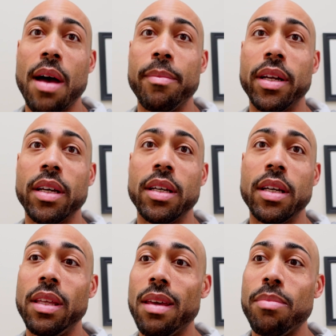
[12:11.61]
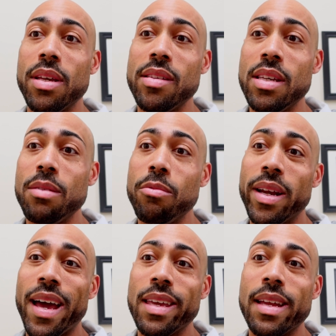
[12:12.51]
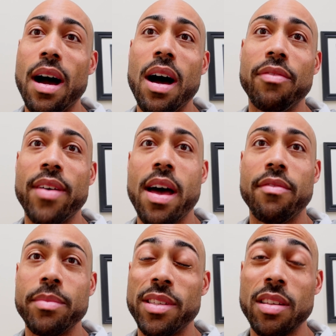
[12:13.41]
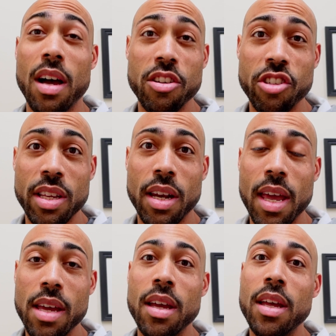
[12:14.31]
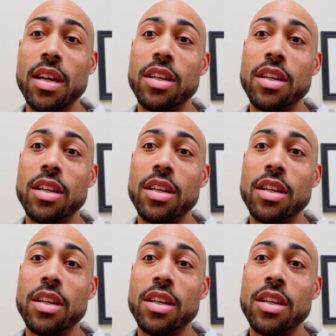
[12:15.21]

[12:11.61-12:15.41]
I'm going to get busy. When I get off, I have a massage today.